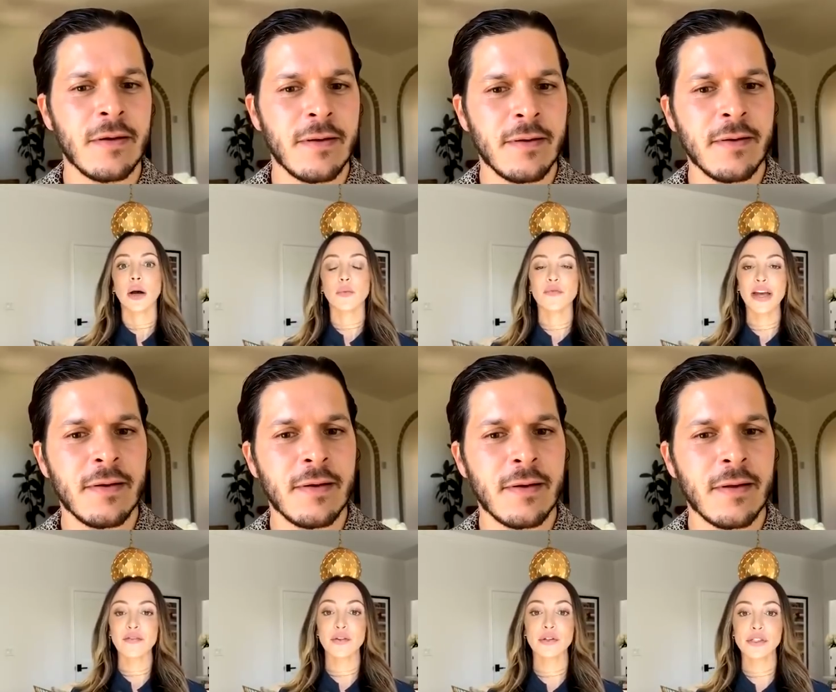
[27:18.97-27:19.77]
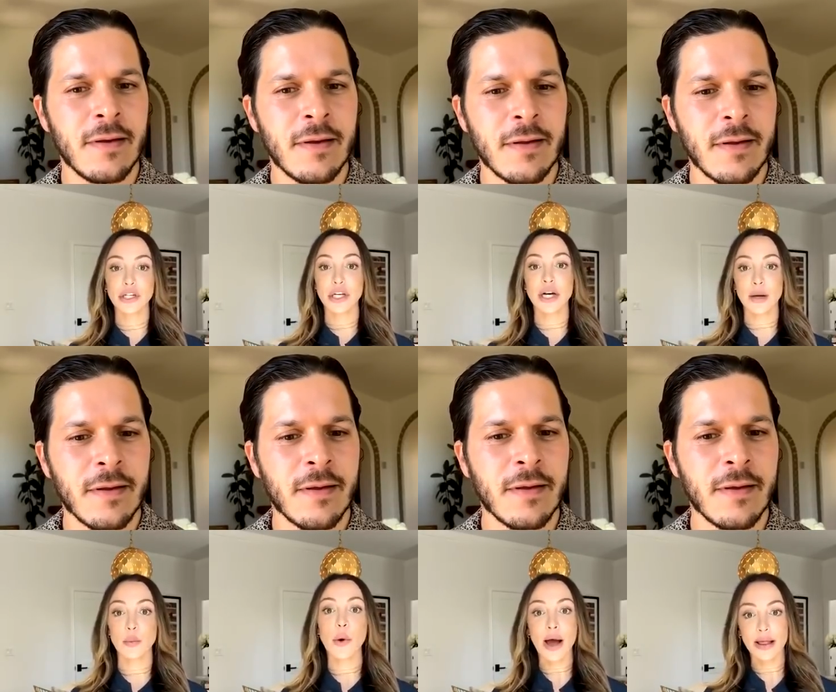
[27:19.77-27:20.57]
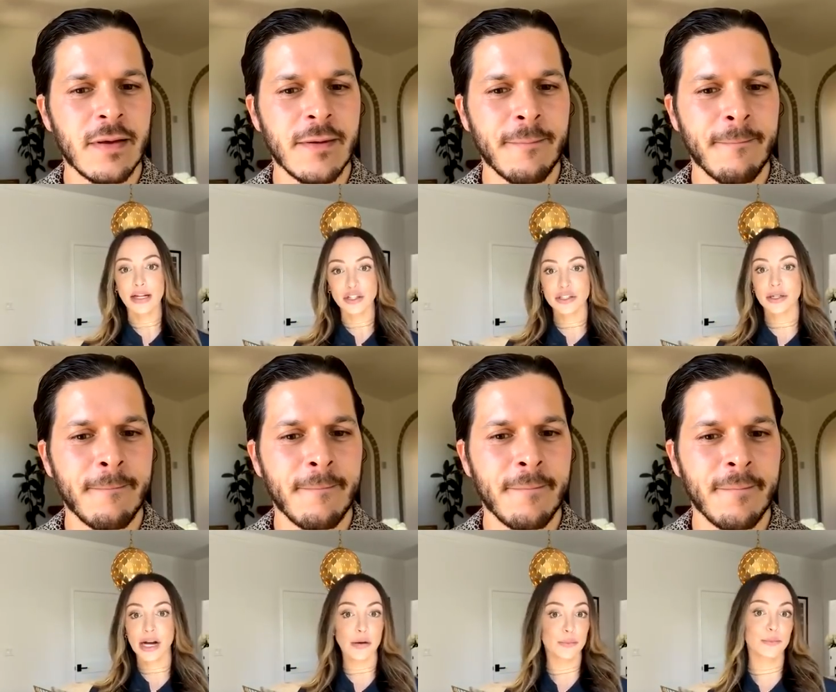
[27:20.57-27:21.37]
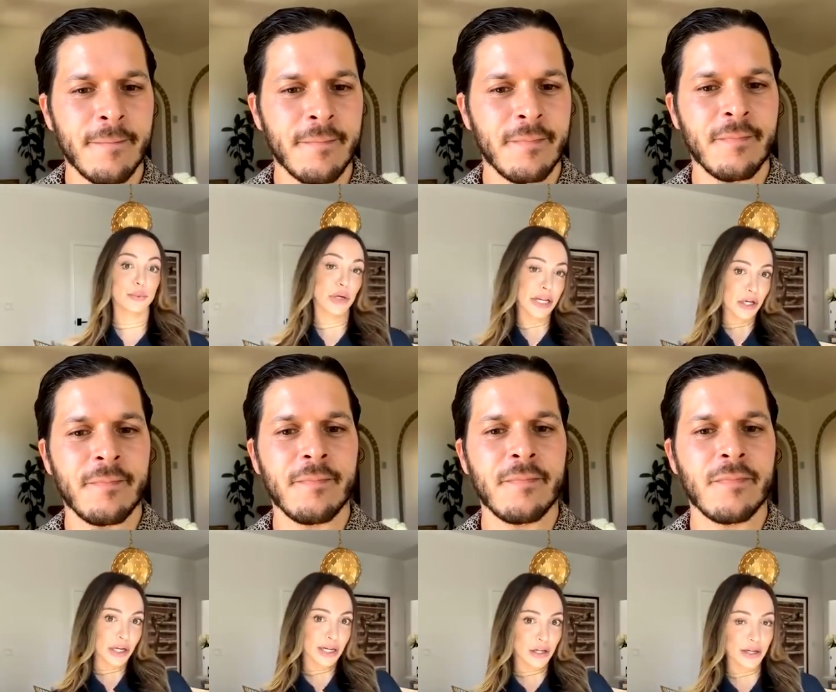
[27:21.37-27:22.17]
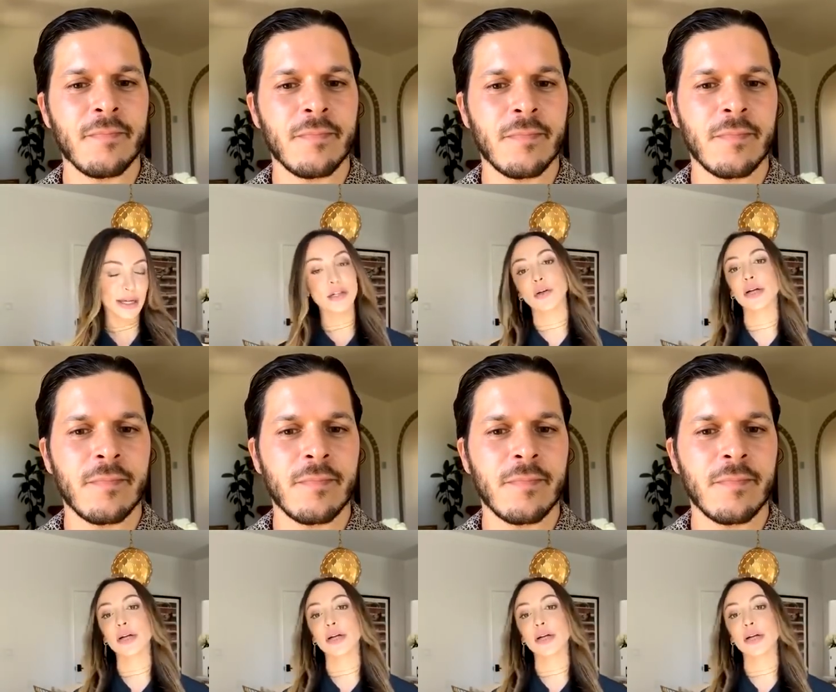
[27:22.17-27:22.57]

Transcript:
Speaker 1: Fave food to cook. Well, I just got pretty good at cooking during